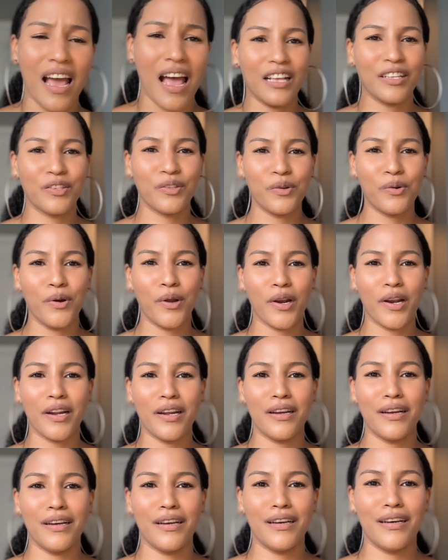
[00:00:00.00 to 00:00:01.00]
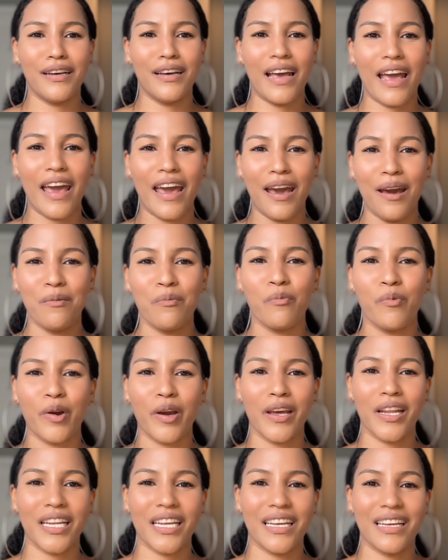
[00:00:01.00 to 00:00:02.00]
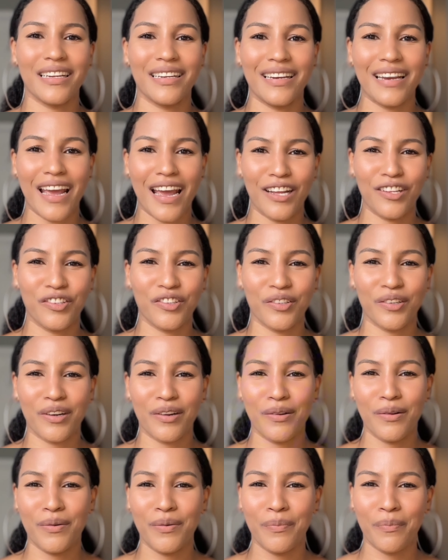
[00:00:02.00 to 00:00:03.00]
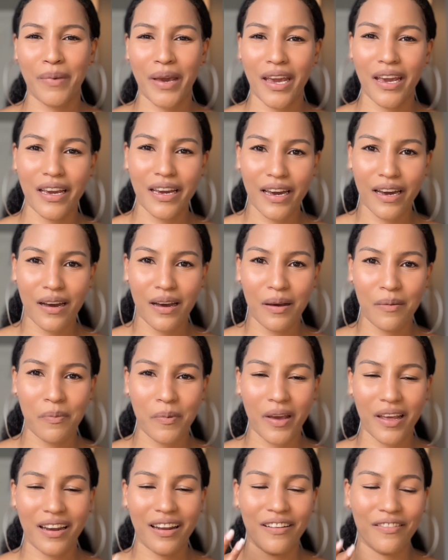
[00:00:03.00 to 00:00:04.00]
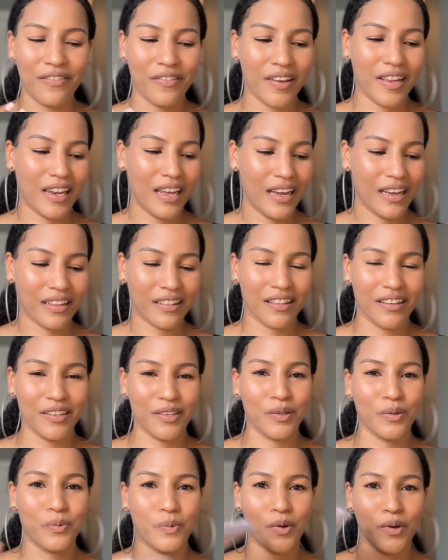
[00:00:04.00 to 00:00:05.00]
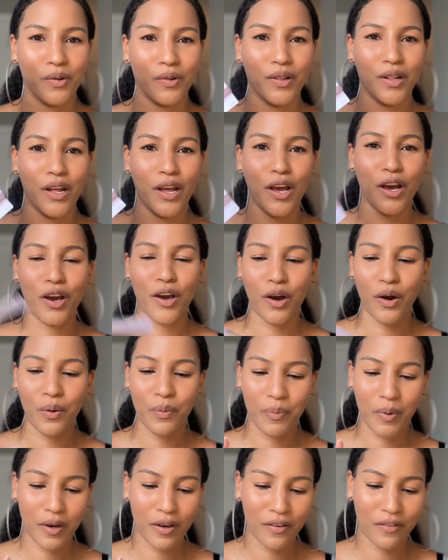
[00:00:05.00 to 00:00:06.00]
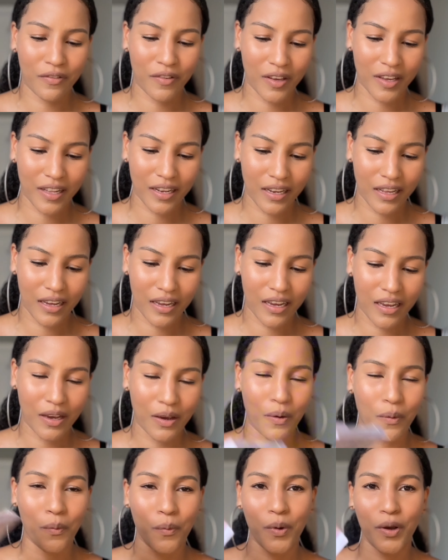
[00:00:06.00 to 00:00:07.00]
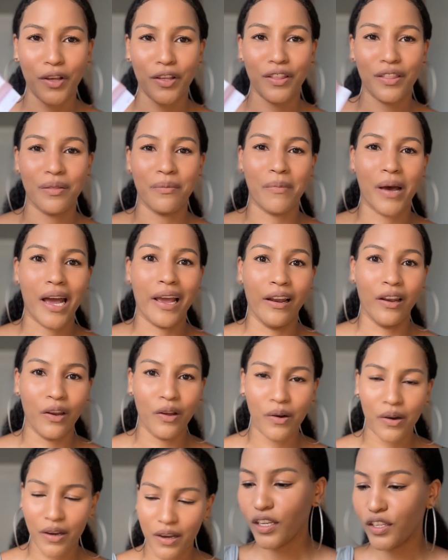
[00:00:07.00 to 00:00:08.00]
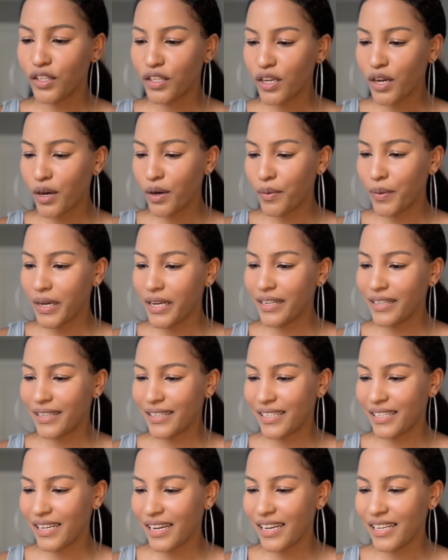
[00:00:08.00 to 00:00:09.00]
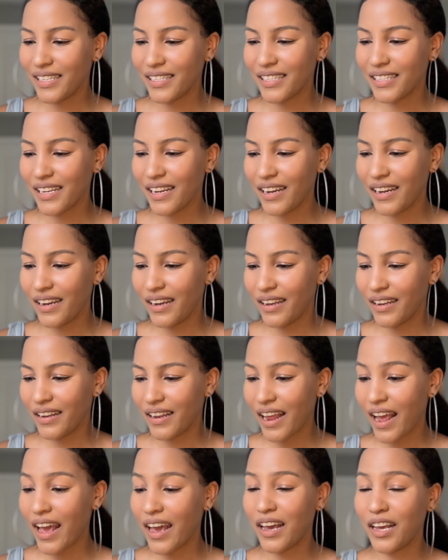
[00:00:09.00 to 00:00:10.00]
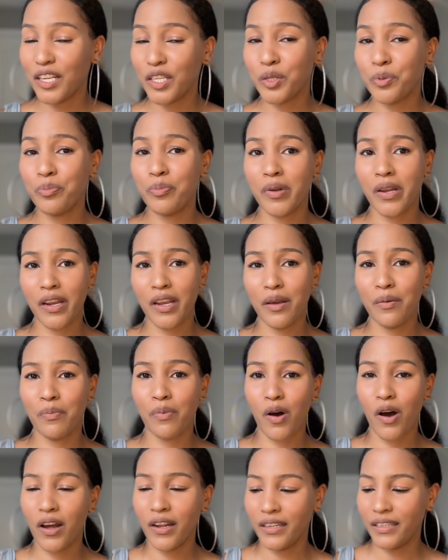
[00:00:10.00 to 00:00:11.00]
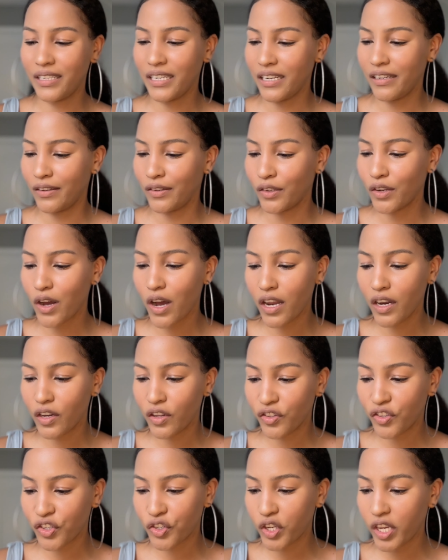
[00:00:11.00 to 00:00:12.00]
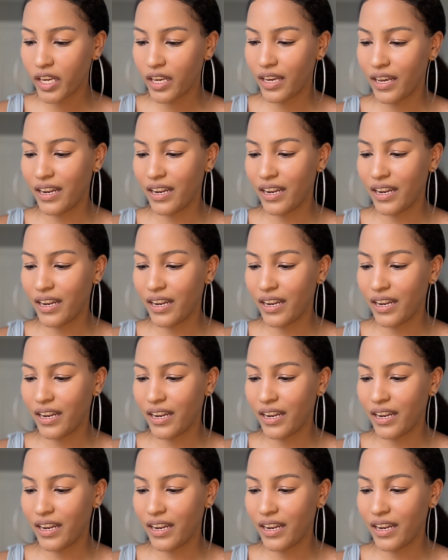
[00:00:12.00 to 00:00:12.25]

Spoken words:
I sort of am wearing natural makeup and I feel like this will go perfectly with my look. So it says it has pre-bond technology.